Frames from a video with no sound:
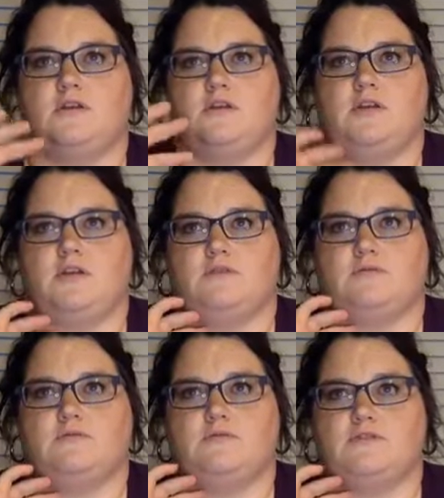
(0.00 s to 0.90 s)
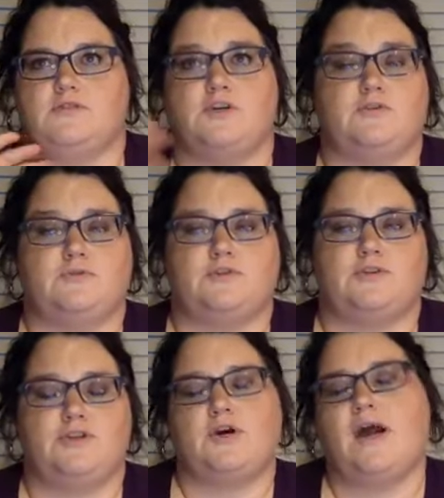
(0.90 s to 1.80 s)
You know. So
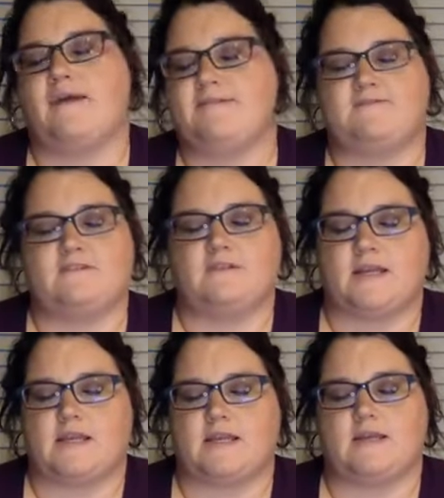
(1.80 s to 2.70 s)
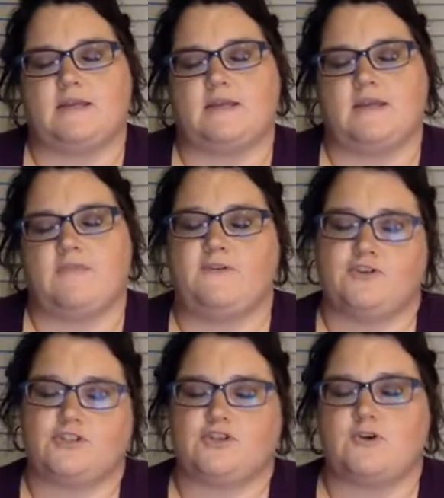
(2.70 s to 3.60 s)
you don't have to feel like if you're
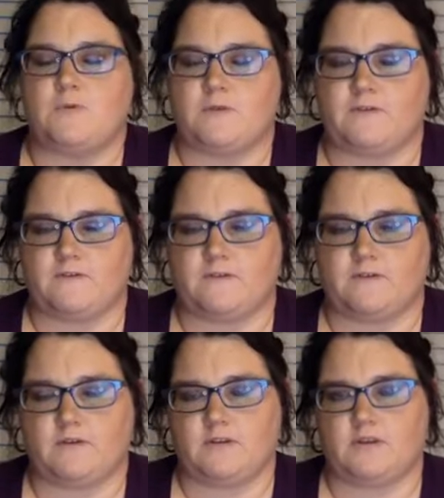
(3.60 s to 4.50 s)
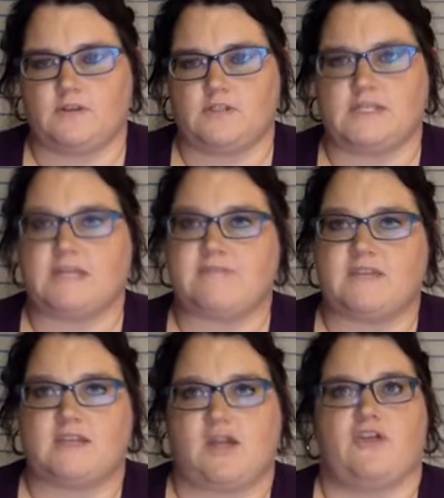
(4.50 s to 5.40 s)
just going with your
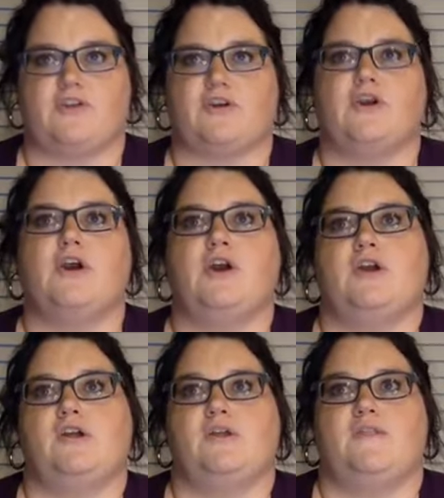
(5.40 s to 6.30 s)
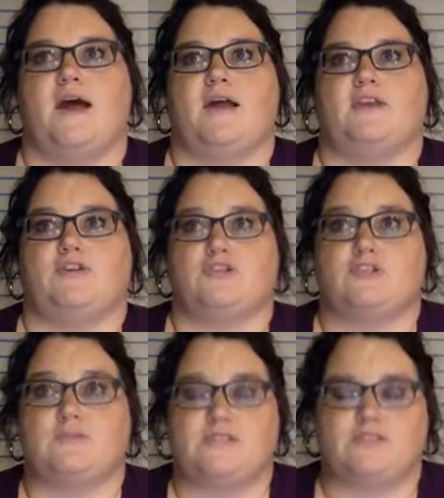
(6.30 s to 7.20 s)
significant other that you're just
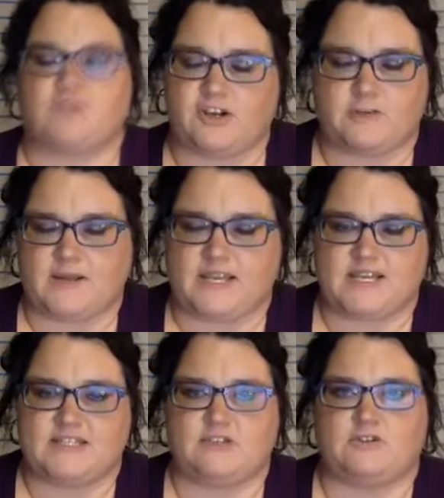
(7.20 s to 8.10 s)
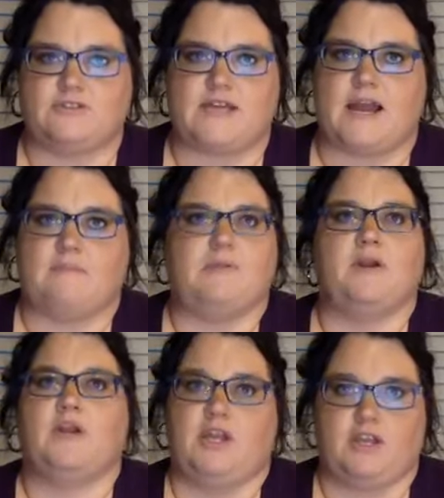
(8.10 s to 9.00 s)
going to be surrounded by kids the whole time.
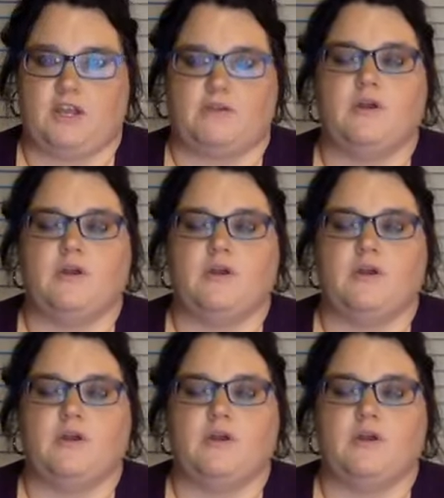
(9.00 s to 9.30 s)
No.